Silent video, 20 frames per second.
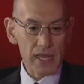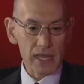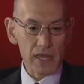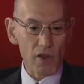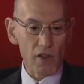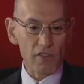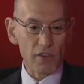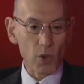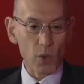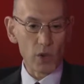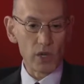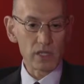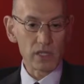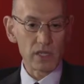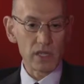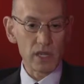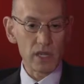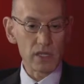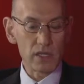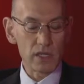you know, of course
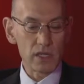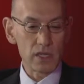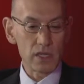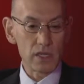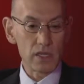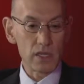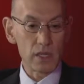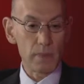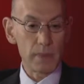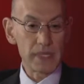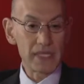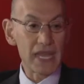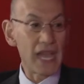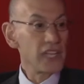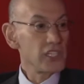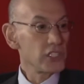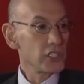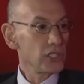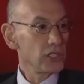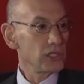there's the
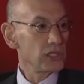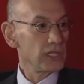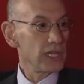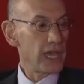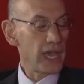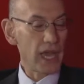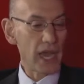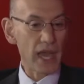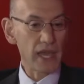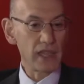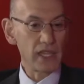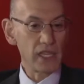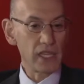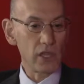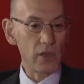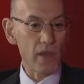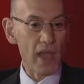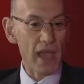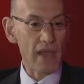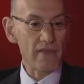potential, and I
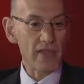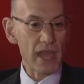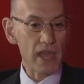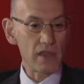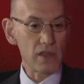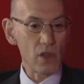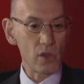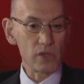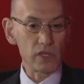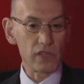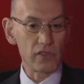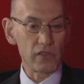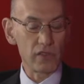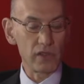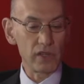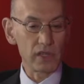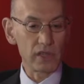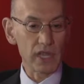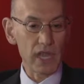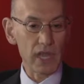think you have that no
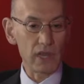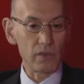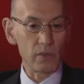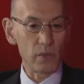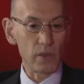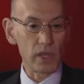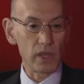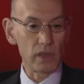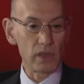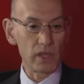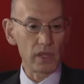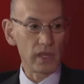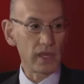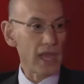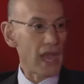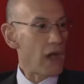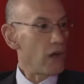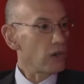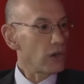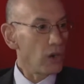different than with
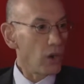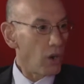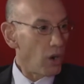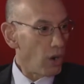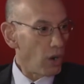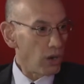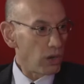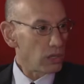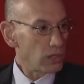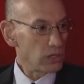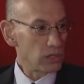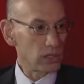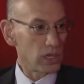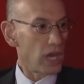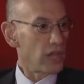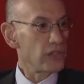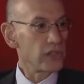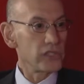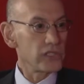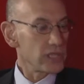alcohol or
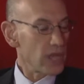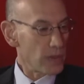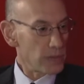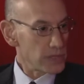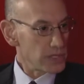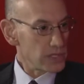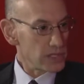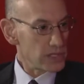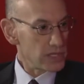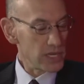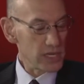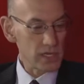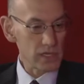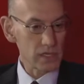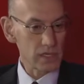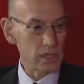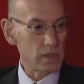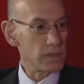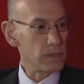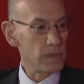other
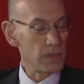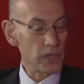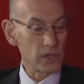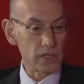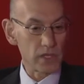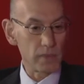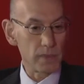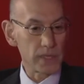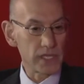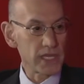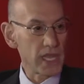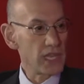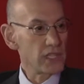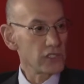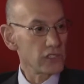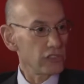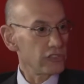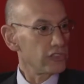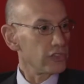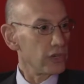substances, to, there's the
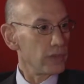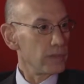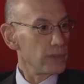potential for